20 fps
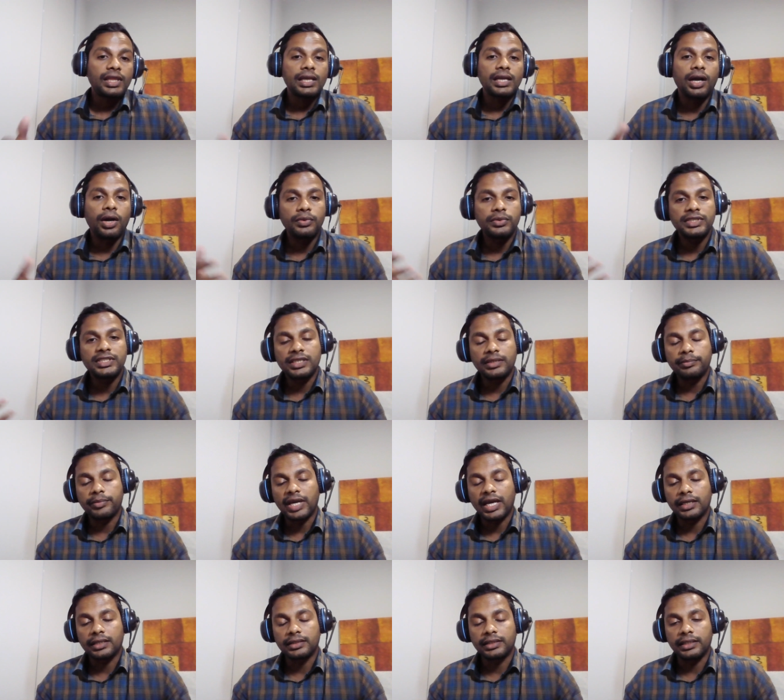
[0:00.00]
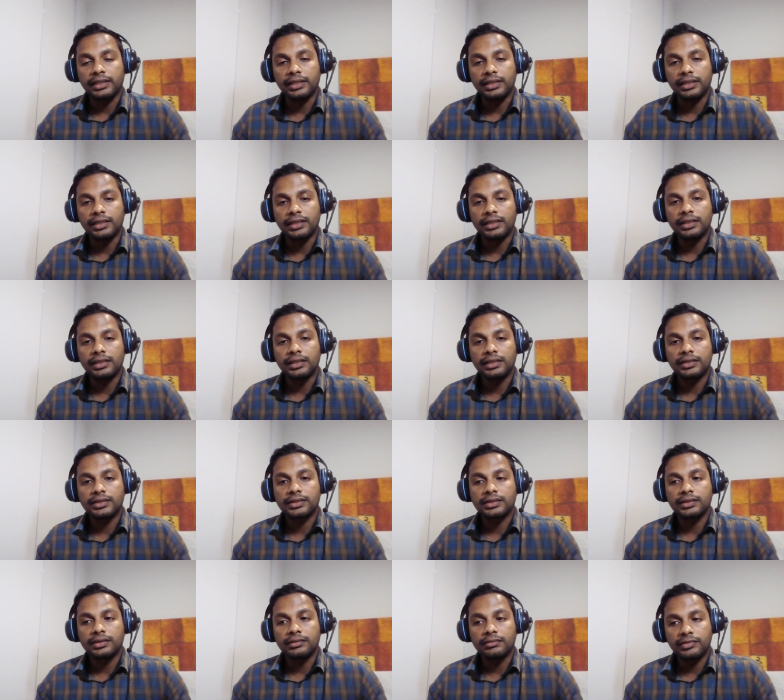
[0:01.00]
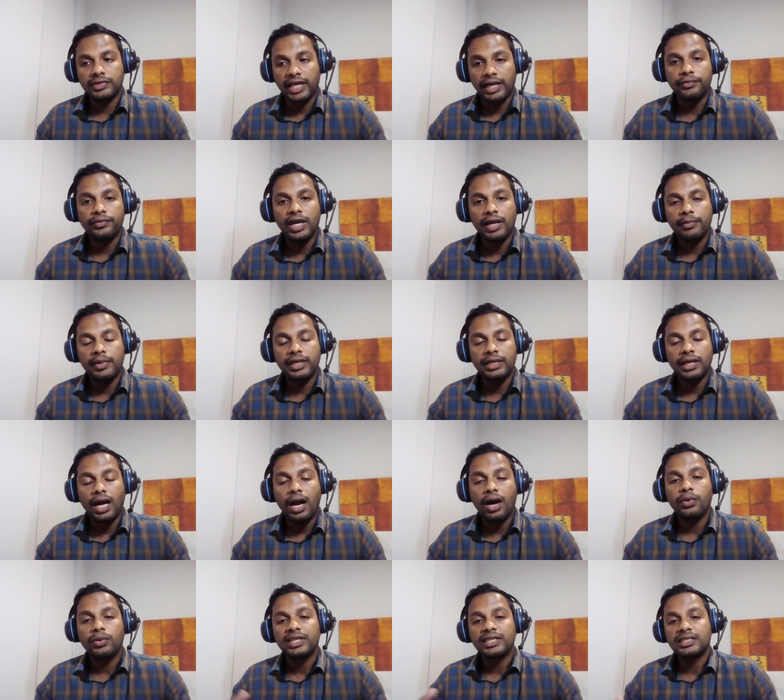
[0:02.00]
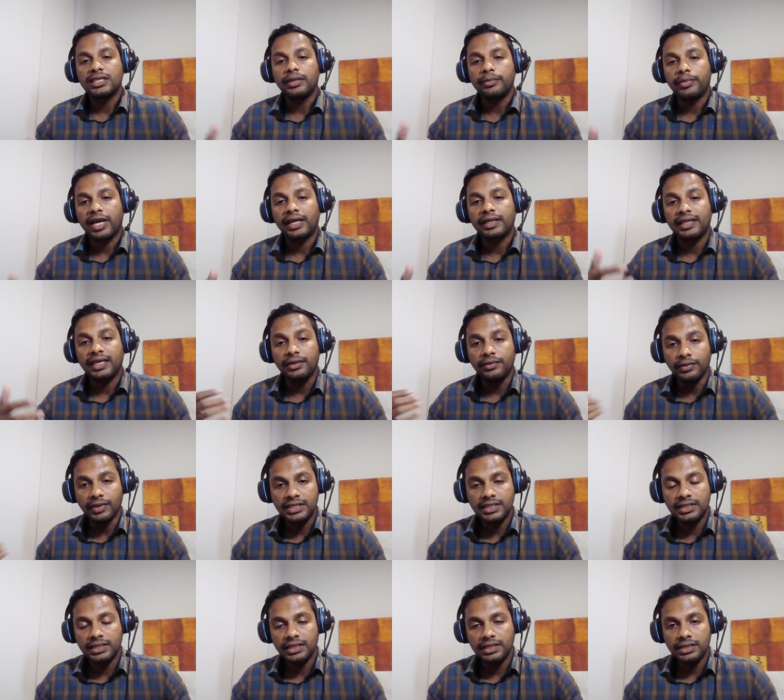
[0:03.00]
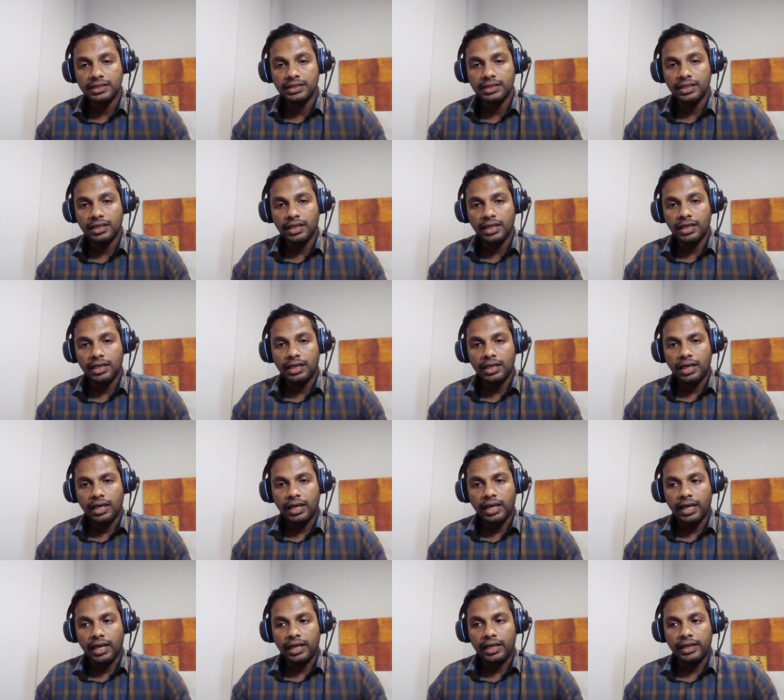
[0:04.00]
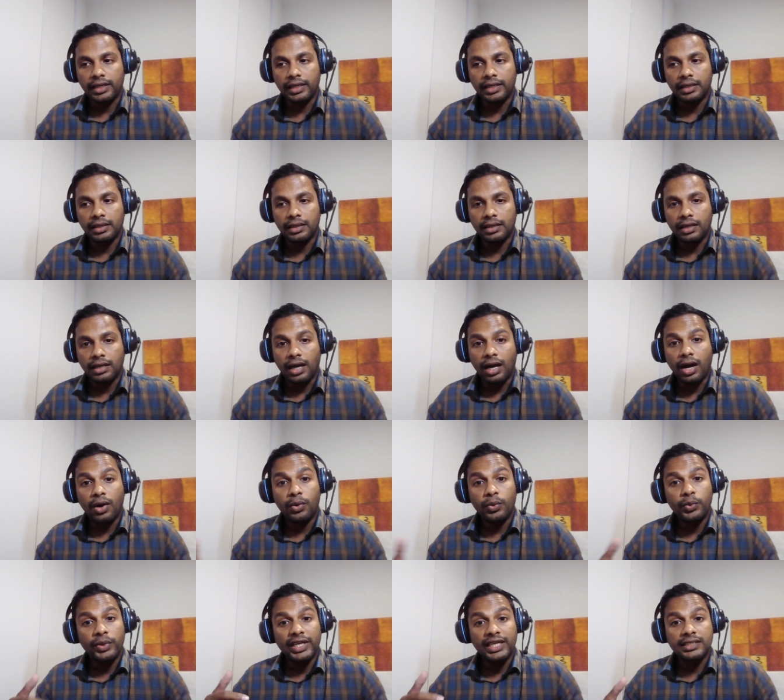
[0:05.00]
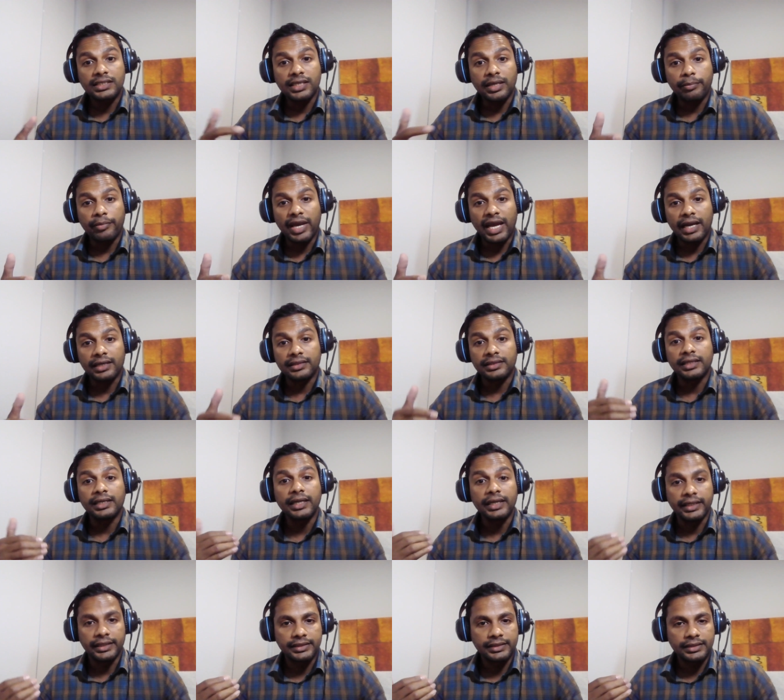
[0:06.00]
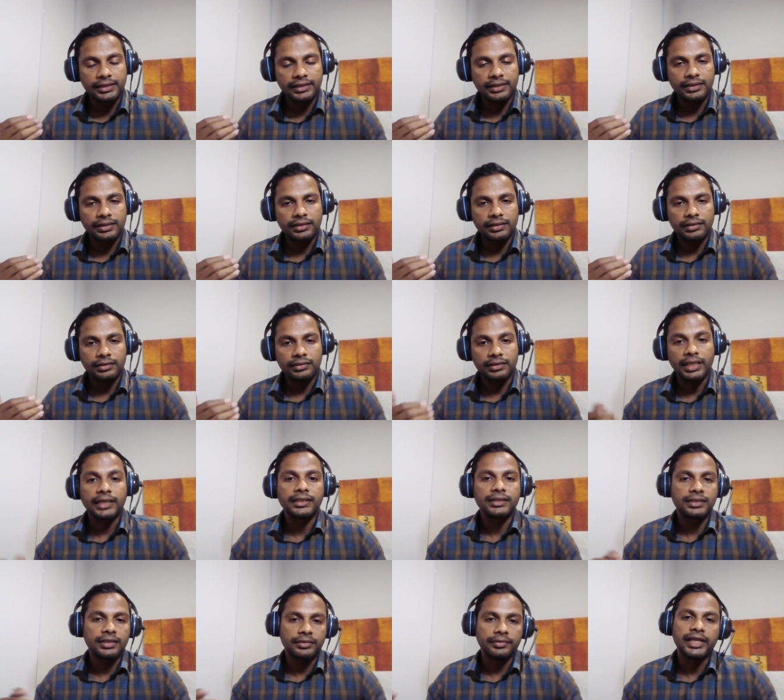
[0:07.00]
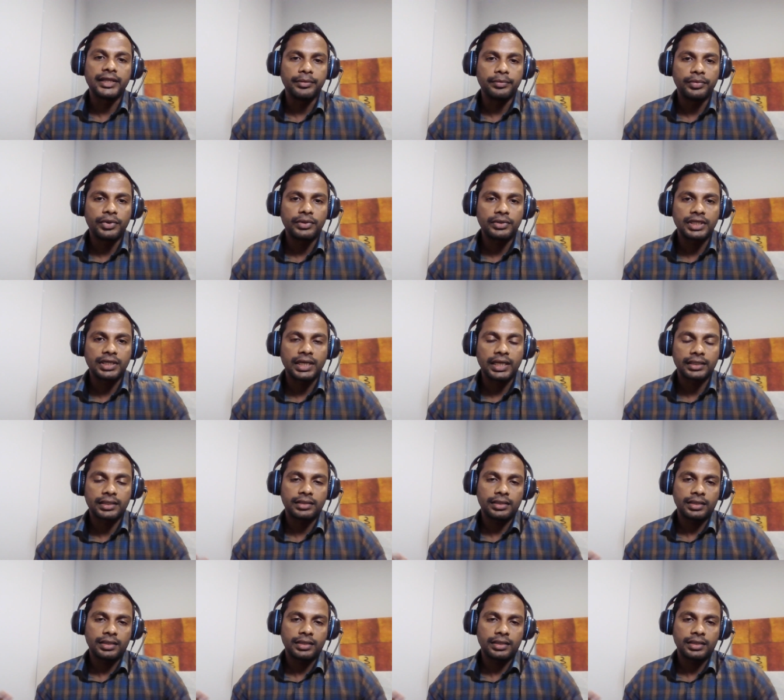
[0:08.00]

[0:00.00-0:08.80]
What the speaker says: is the environment, how it's impact the investors, and how it's impact the grid. That is very important, like